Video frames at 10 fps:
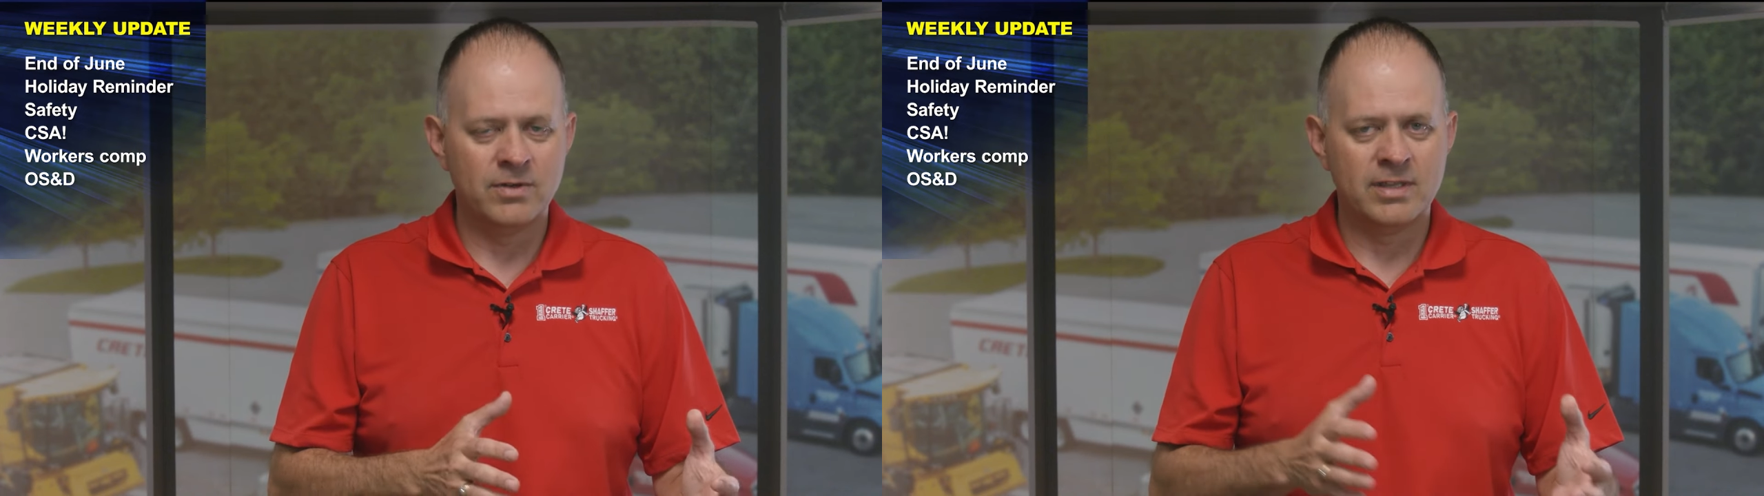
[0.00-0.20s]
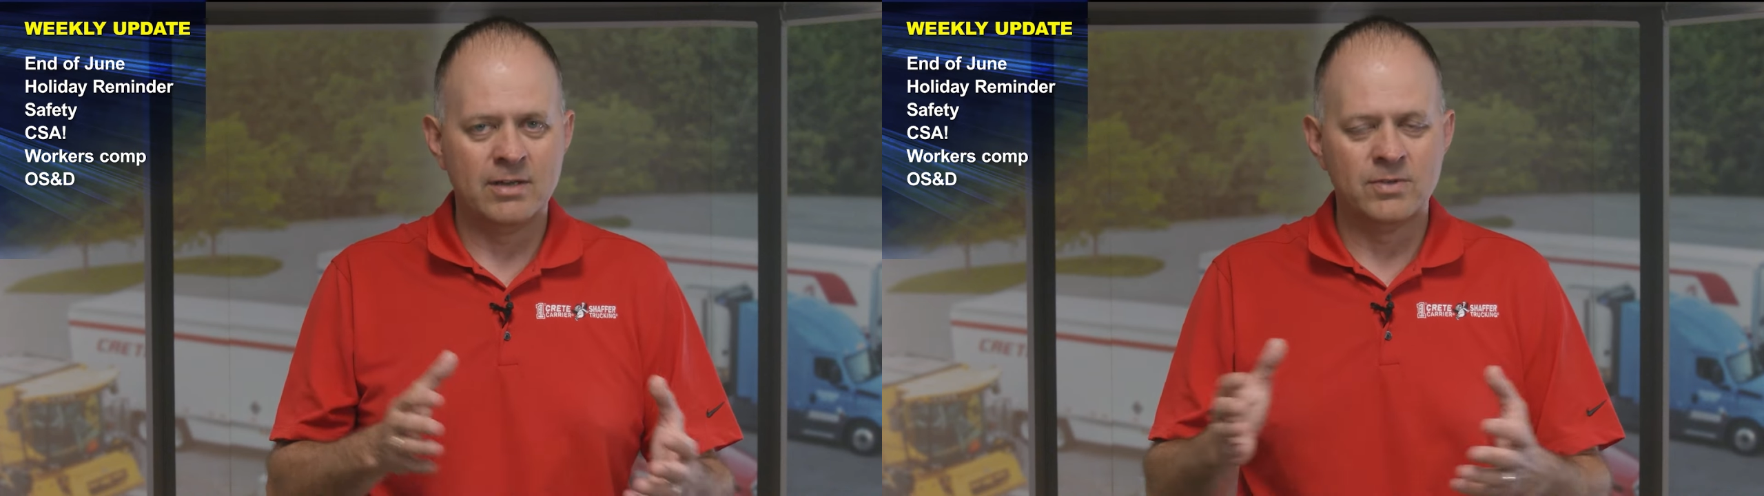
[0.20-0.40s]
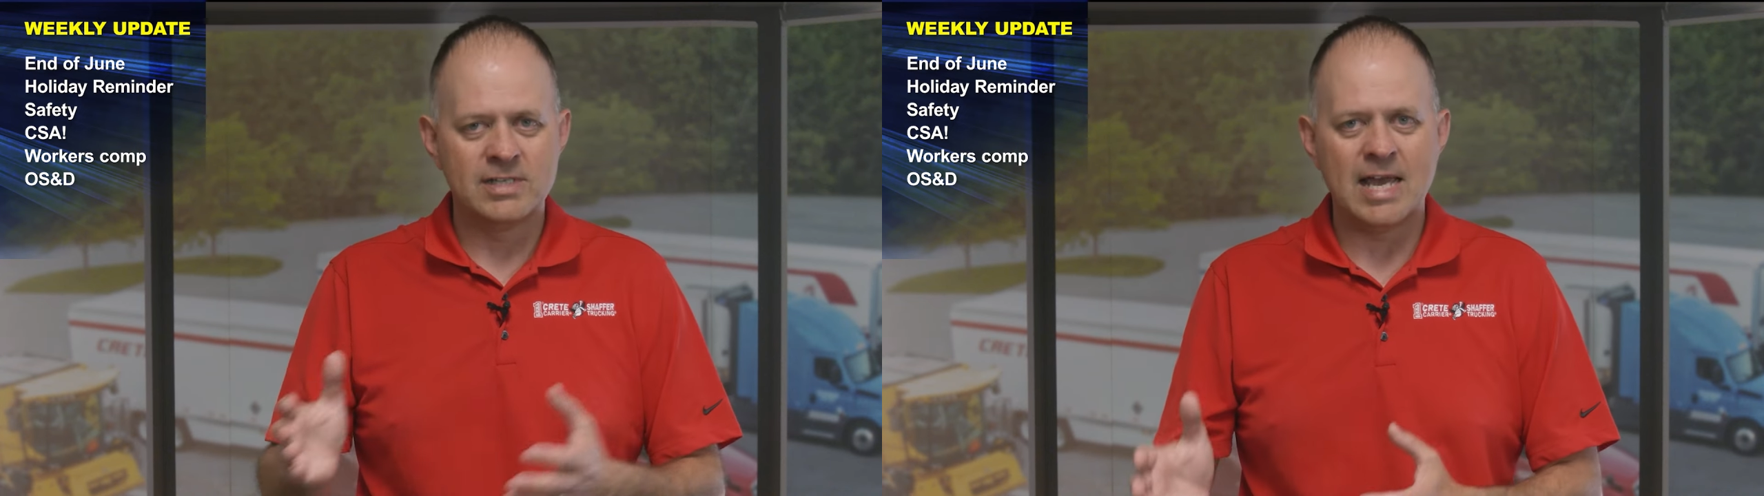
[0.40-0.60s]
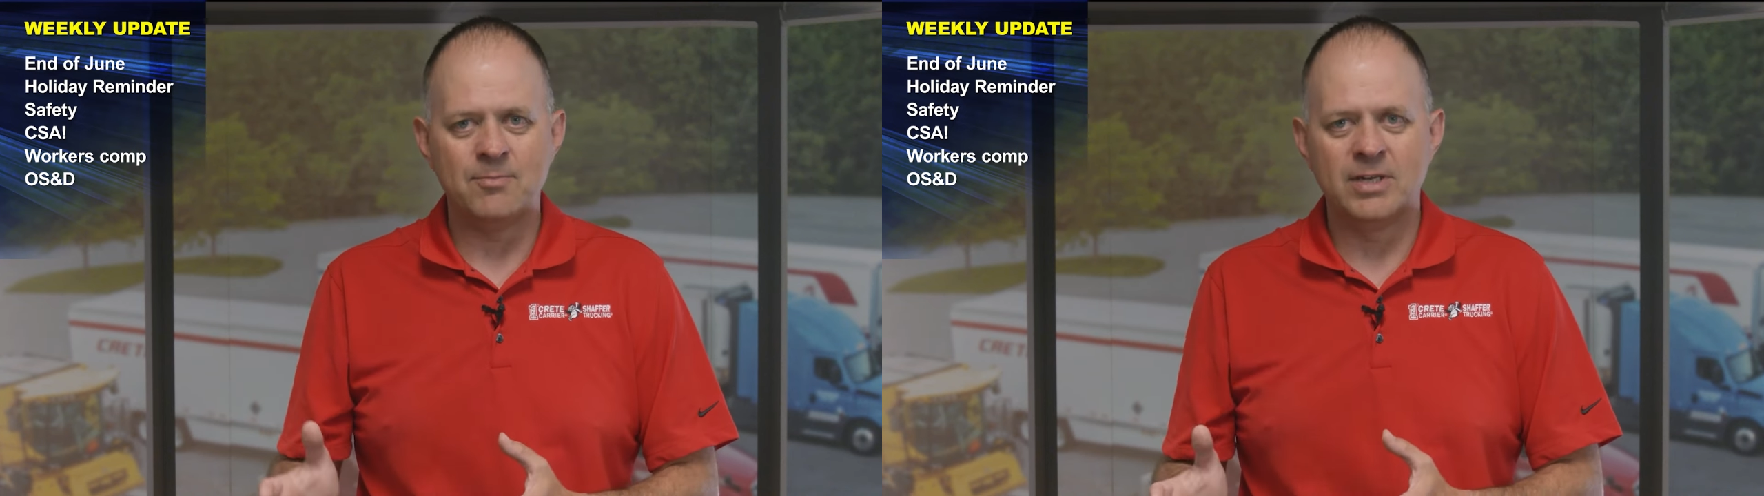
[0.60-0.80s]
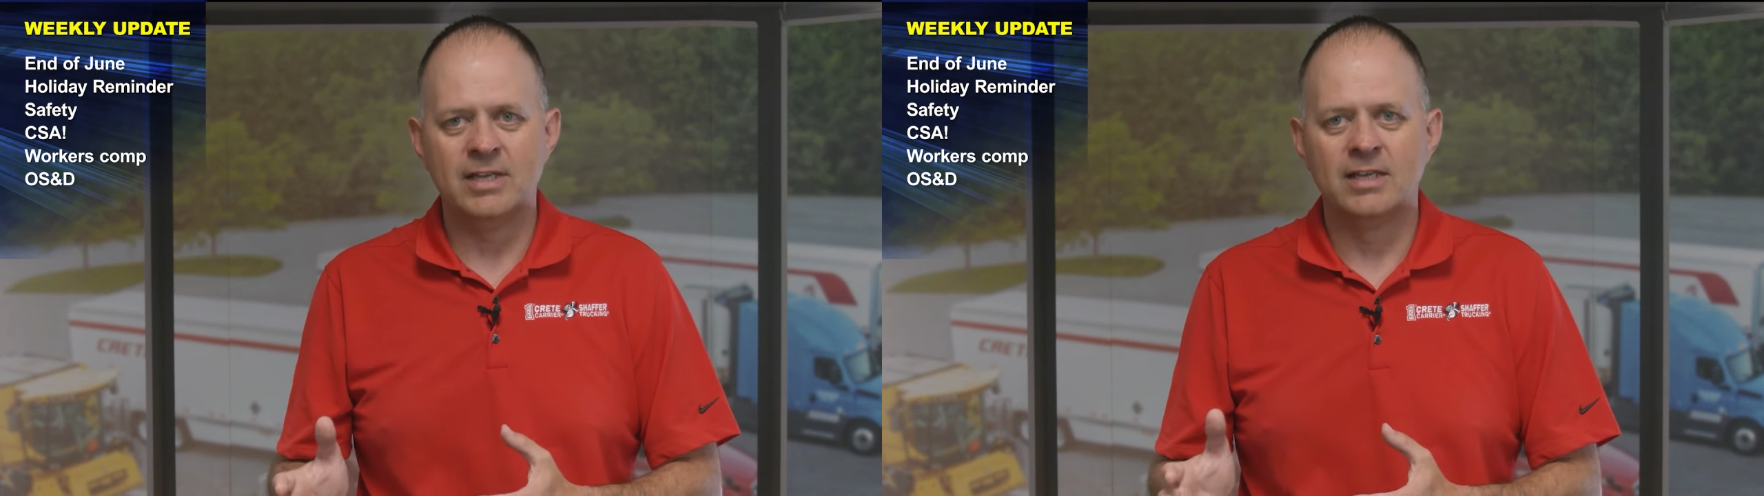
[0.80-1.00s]
within what's
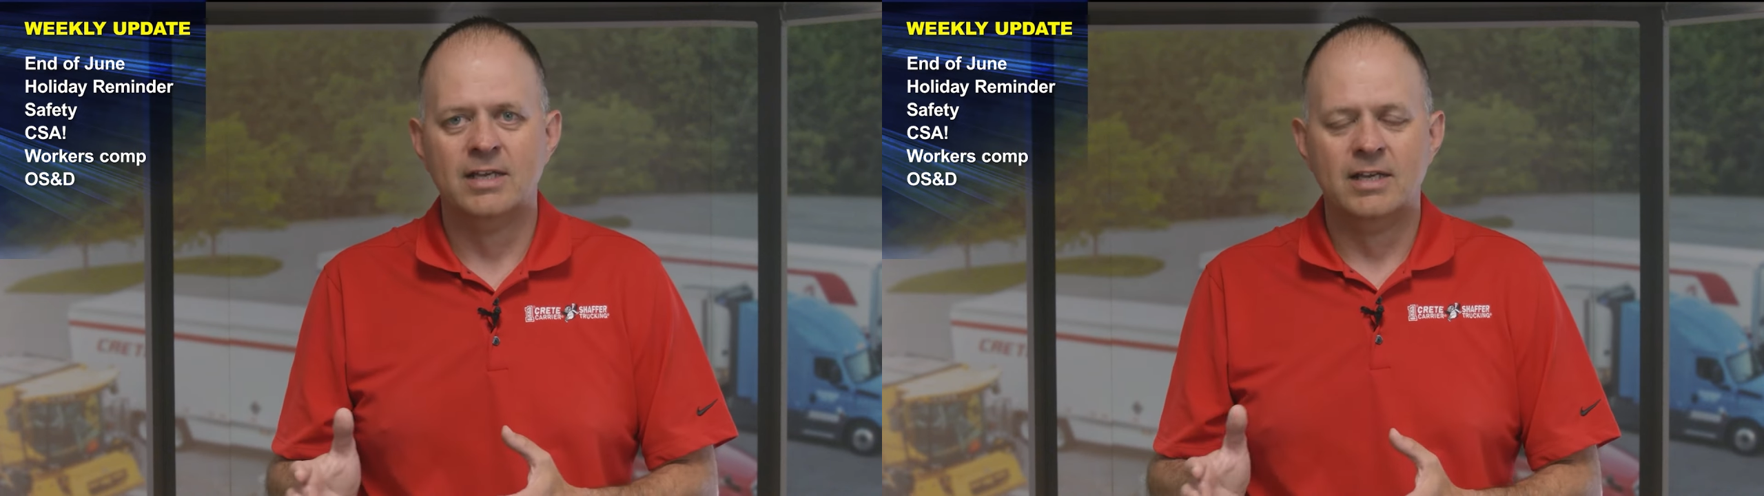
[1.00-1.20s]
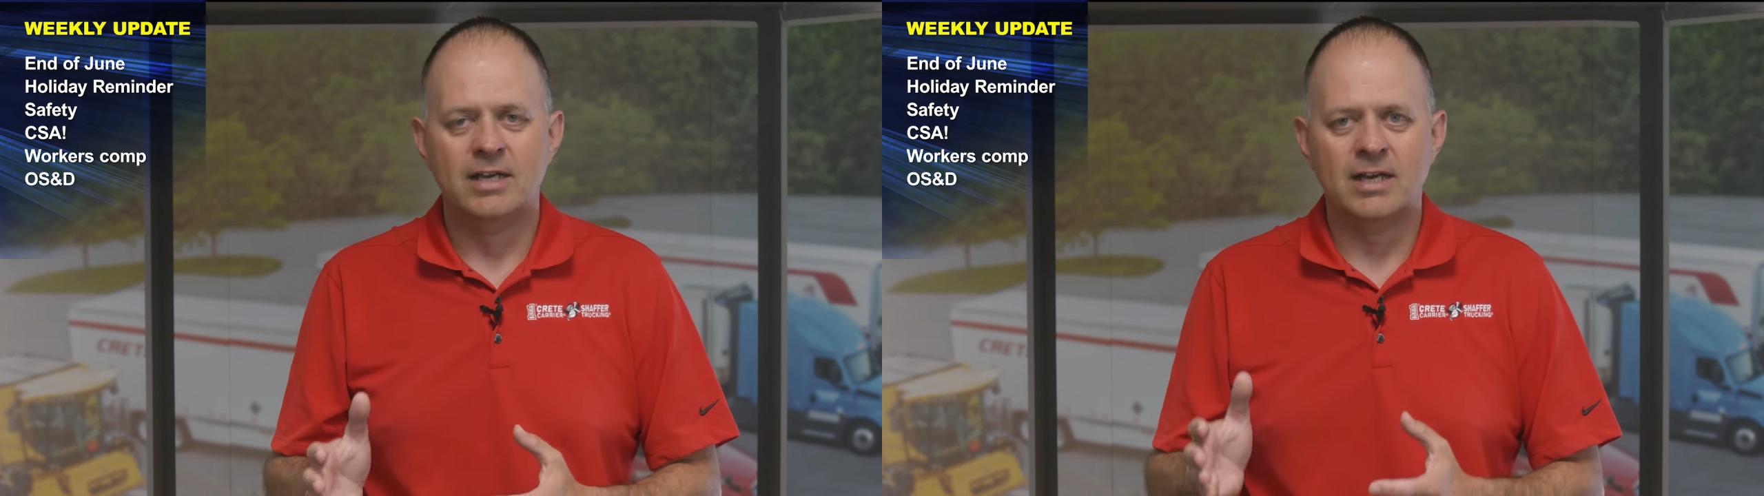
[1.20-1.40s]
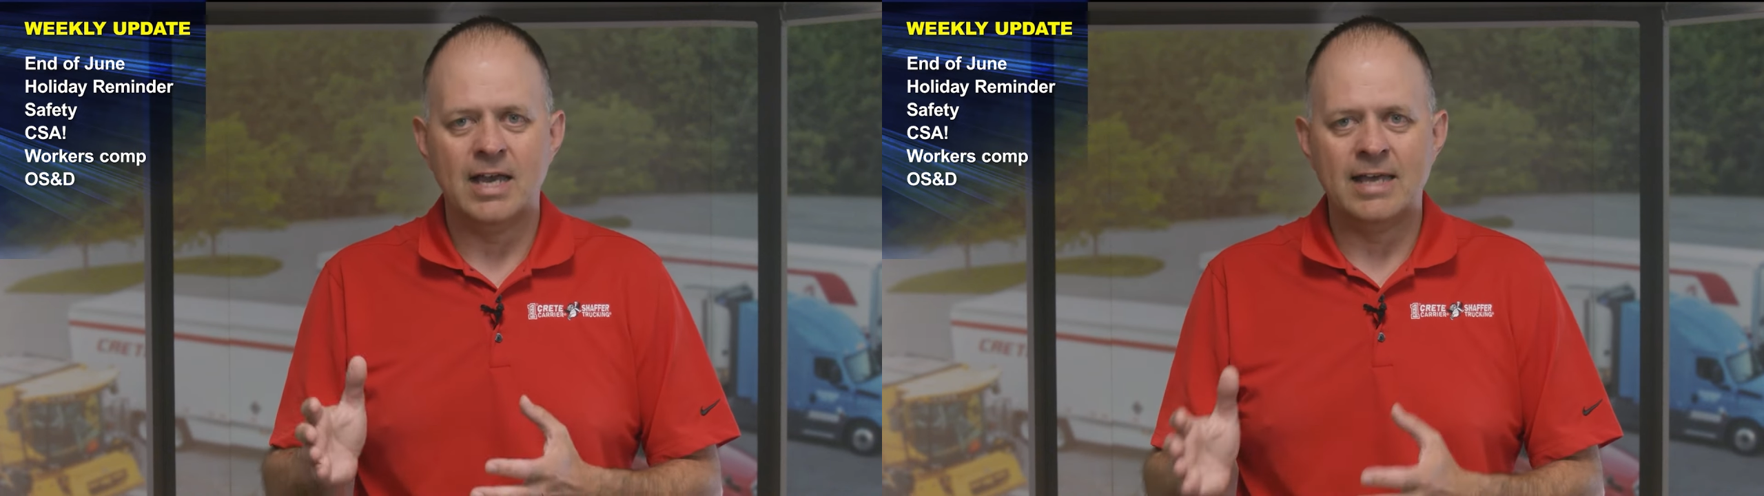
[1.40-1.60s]
happening uh,